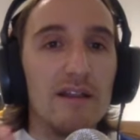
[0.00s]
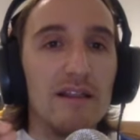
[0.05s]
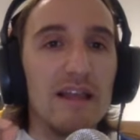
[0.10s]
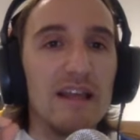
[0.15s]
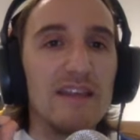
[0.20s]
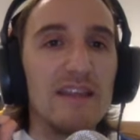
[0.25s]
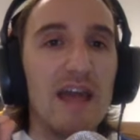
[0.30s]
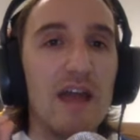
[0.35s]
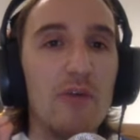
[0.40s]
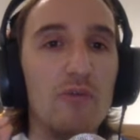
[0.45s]

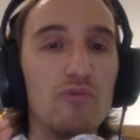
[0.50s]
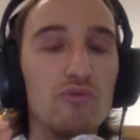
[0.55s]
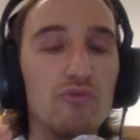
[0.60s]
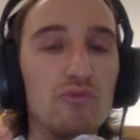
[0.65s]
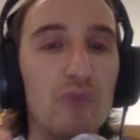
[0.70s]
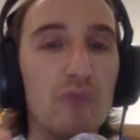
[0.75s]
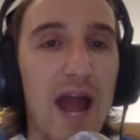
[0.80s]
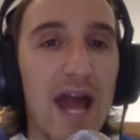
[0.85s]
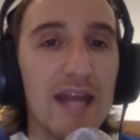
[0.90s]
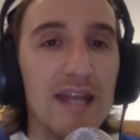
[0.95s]
Like that
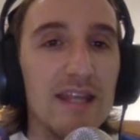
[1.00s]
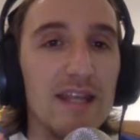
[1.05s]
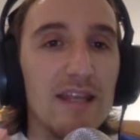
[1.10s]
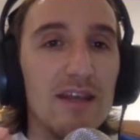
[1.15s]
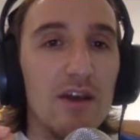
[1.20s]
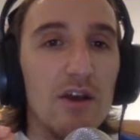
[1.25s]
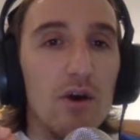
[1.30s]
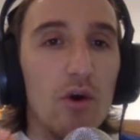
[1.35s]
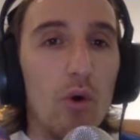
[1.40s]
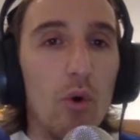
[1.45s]

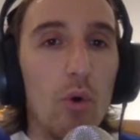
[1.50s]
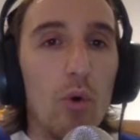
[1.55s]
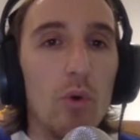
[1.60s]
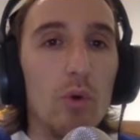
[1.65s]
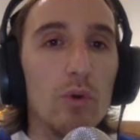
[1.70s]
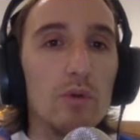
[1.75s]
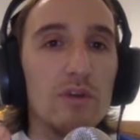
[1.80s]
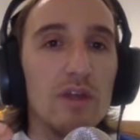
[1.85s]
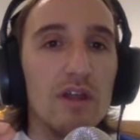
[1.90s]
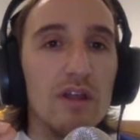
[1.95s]
ratty
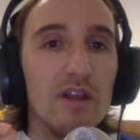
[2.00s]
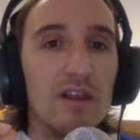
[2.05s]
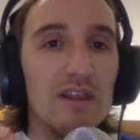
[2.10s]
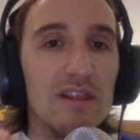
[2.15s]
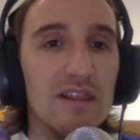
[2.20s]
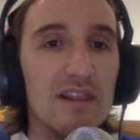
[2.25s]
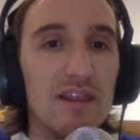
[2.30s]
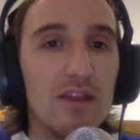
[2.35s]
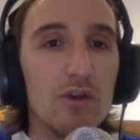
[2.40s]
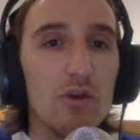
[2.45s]
old
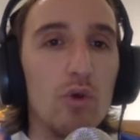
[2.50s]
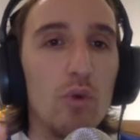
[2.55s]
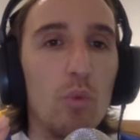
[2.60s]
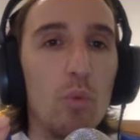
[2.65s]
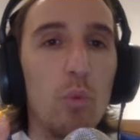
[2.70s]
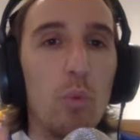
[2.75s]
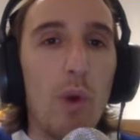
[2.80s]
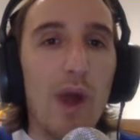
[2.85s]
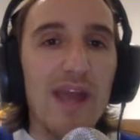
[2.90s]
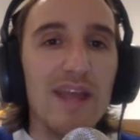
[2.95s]

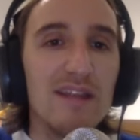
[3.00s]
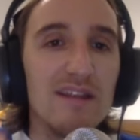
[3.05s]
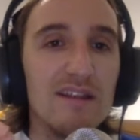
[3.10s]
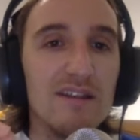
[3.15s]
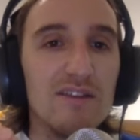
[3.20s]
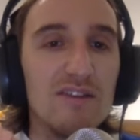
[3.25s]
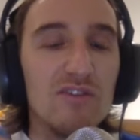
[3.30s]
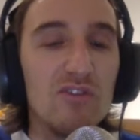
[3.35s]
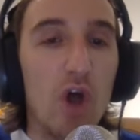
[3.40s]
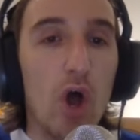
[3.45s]
little white
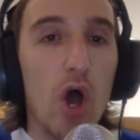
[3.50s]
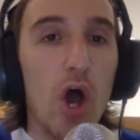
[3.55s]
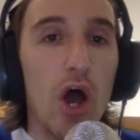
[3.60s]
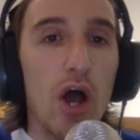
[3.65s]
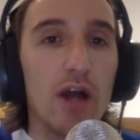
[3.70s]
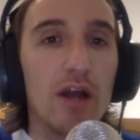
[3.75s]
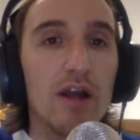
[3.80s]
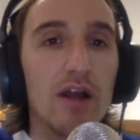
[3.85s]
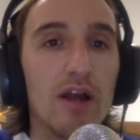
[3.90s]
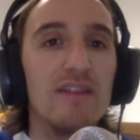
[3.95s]

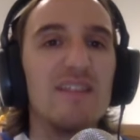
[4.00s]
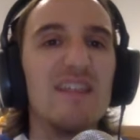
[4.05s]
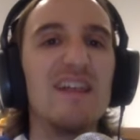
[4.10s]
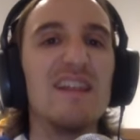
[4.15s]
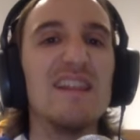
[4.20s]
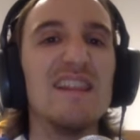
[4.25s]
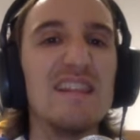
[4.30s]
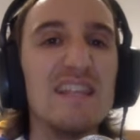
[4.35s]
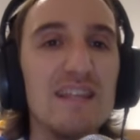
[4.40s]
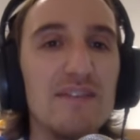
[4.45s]
dog,
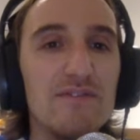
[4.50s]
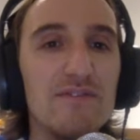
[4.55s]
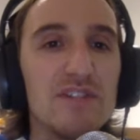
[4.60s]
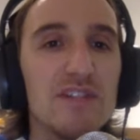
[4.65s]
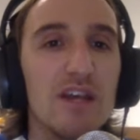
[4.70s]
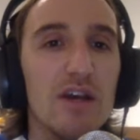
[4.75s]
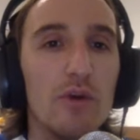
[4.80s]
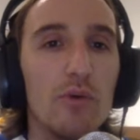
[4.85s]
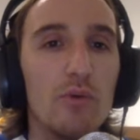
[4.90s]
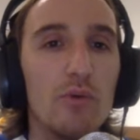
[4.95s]
the
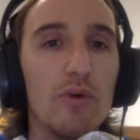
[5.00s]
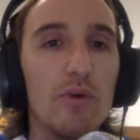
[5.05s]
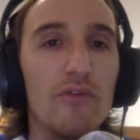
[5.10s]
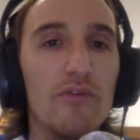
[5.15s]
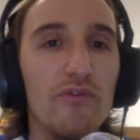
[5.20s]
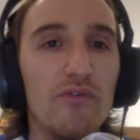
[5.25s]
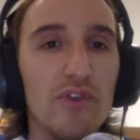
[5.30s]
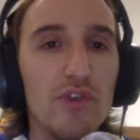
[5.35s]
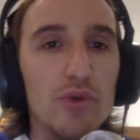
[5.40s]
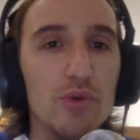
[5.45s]
Leafs
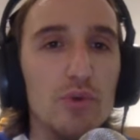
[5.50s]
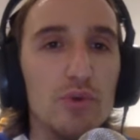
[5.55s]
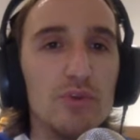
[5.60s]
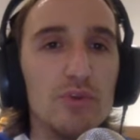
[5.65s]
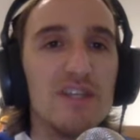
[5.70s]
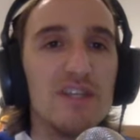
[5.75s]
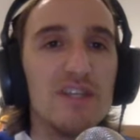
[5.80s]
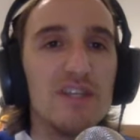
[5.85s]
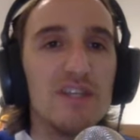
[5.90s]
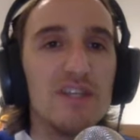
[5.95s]

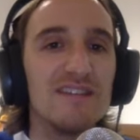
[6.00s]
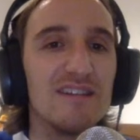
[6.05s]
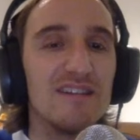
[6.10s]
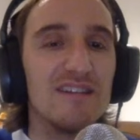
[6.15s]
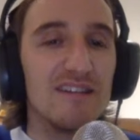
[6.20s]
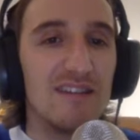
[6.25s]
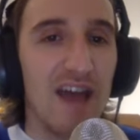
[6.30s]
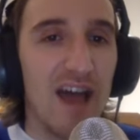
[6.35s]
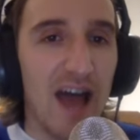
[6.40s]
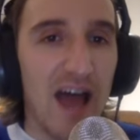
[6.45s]
refuse
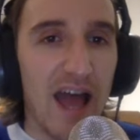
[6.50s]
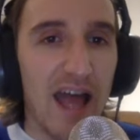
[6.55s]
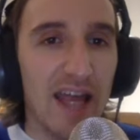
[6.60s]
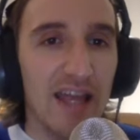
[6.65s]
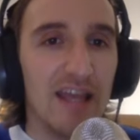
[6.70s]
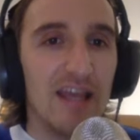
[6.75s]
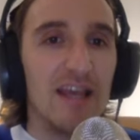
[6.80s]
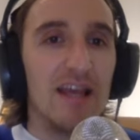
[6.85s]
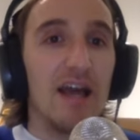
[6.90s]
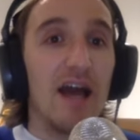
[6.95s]
to die.